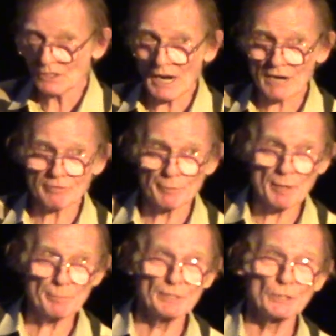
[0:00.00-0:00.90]
I
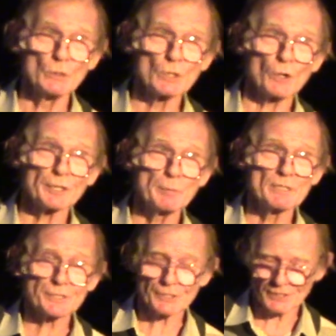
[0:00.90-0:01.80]
remember you, Connie
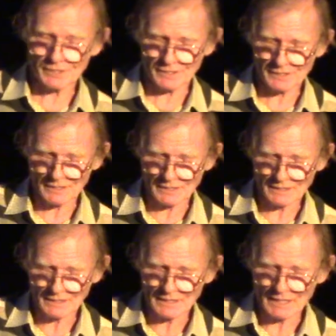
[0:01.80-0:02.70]
Blissenden,
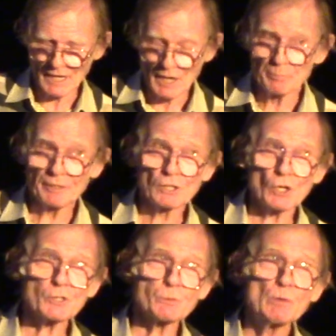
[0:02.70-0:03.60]

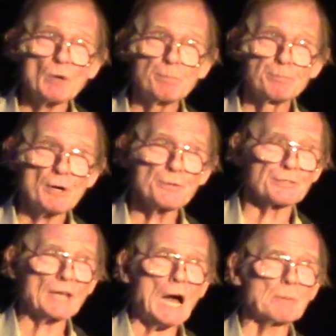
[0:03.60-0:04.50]
because we were
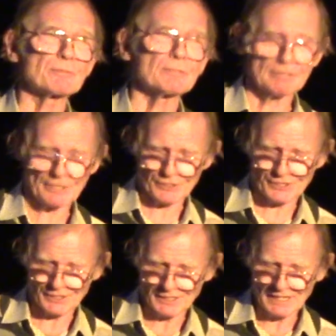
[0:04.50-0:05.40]
both up for it
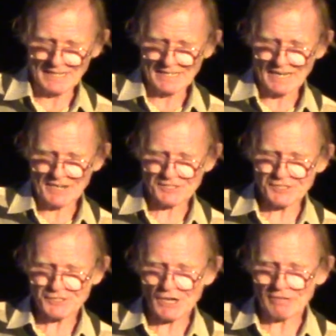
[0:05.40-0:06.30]
and
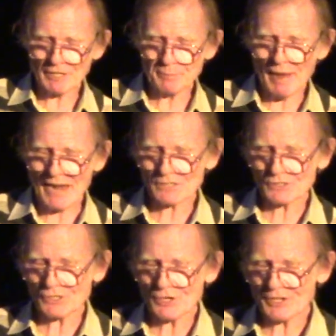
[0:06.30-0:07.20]
scurried
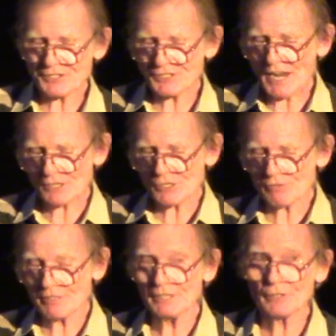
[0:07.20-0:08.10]
back to the
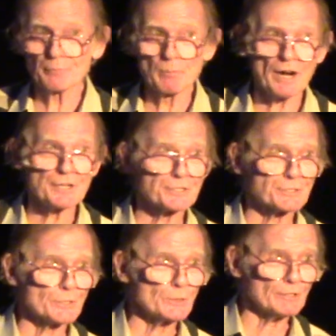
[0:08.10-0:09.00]
sanctuary of my
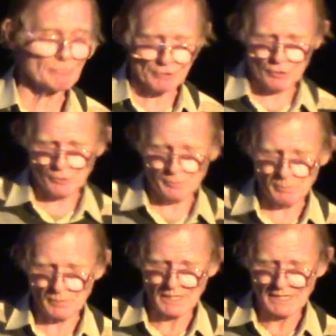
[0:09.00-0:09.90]
student
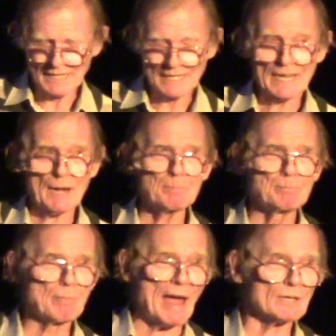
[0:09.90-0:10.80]
room
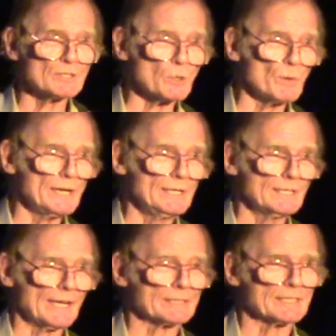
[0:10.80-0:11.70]
and banged away
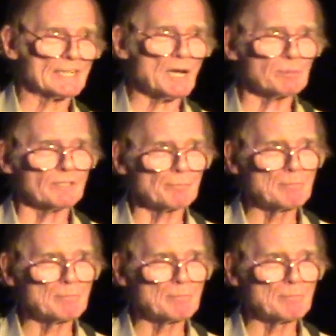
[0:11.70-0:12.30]
like a couple of